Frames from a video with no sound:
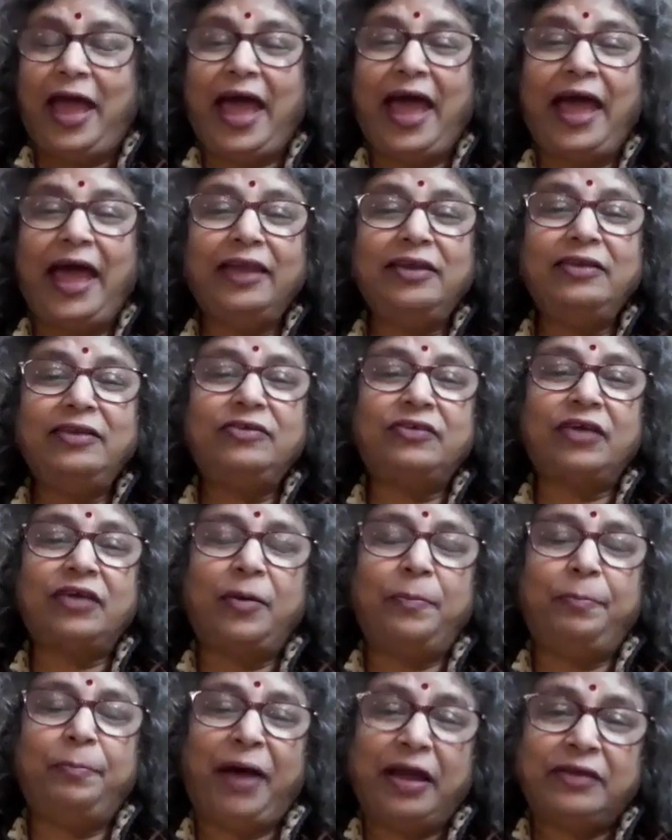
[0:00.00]

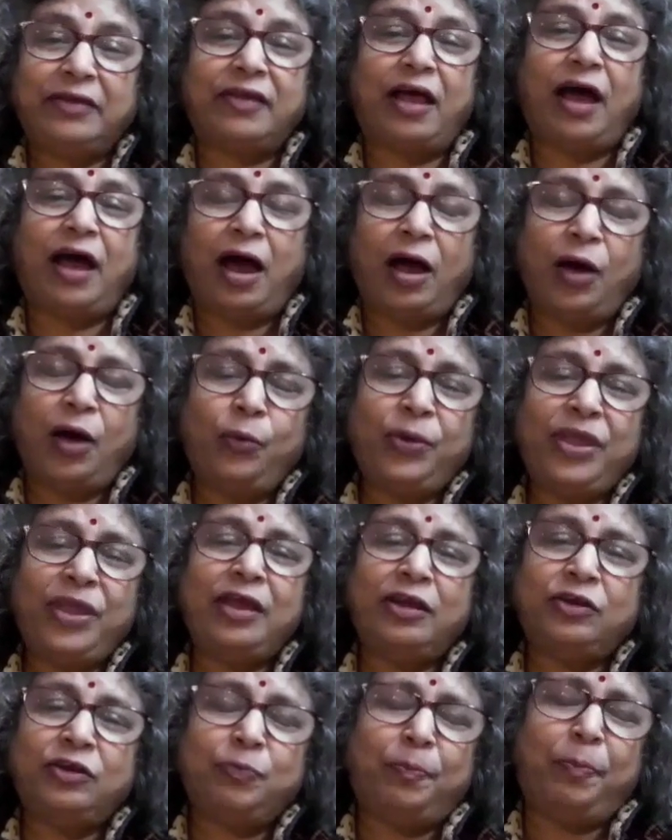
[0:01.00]
But are
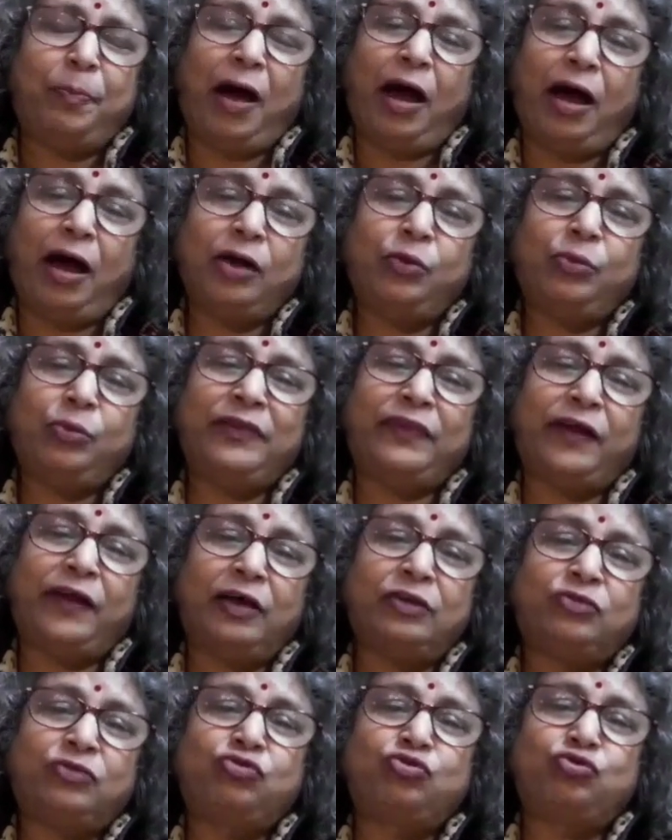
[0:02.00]
we at par with
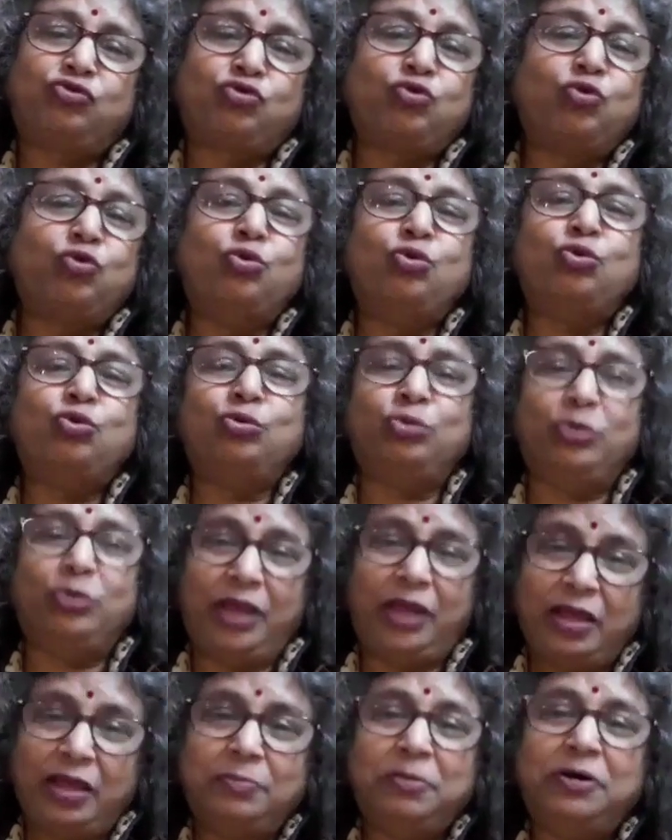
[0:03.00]
our two
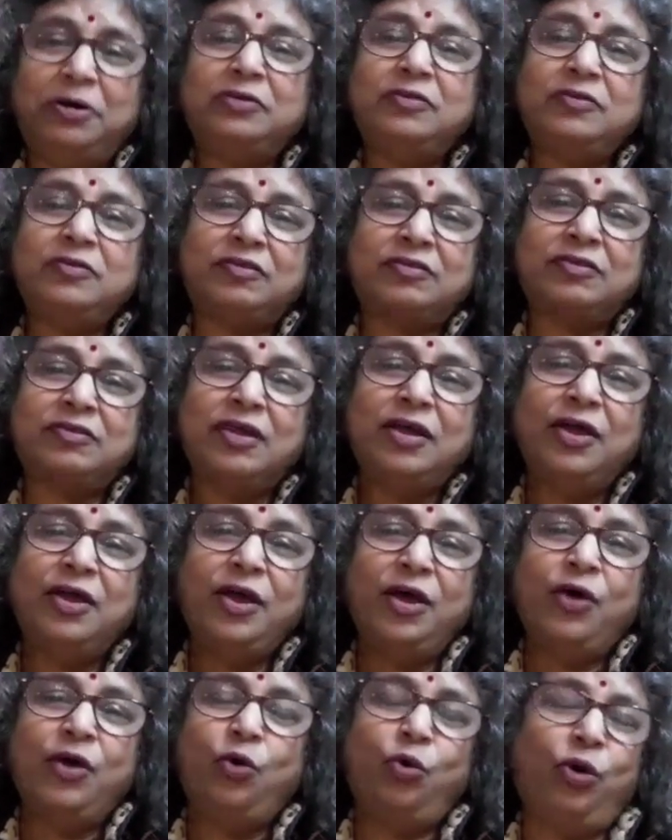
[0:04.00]
neighbors
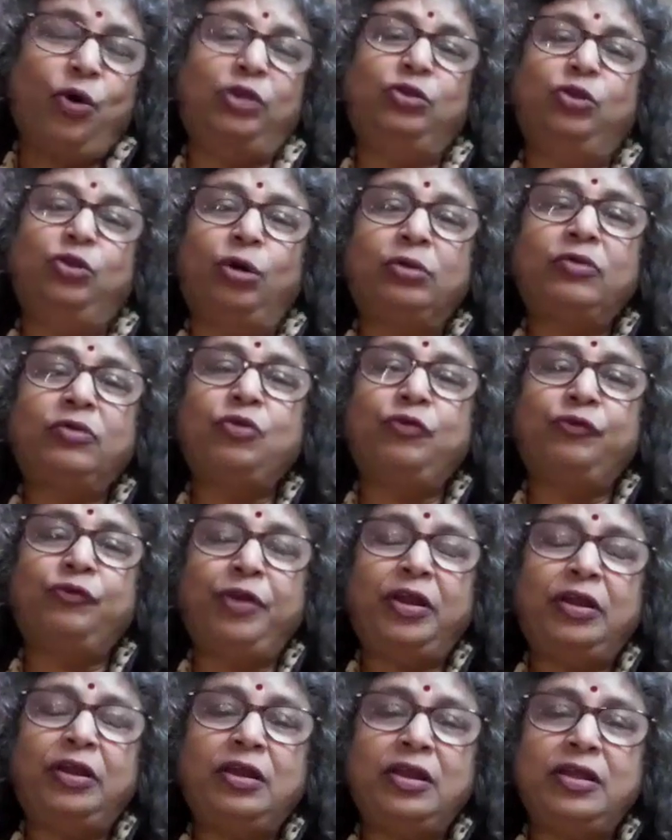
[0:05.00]
who are not so
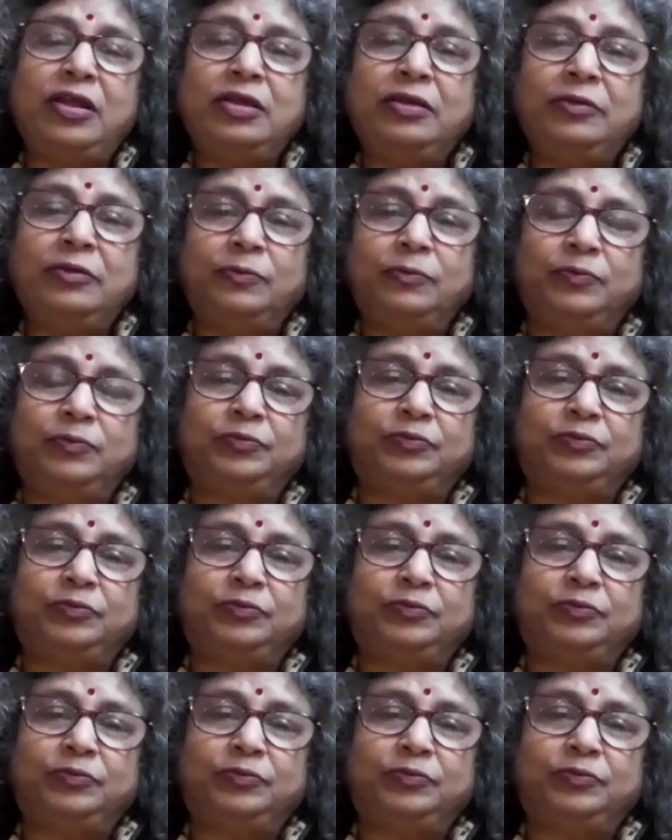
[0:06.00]
friendly?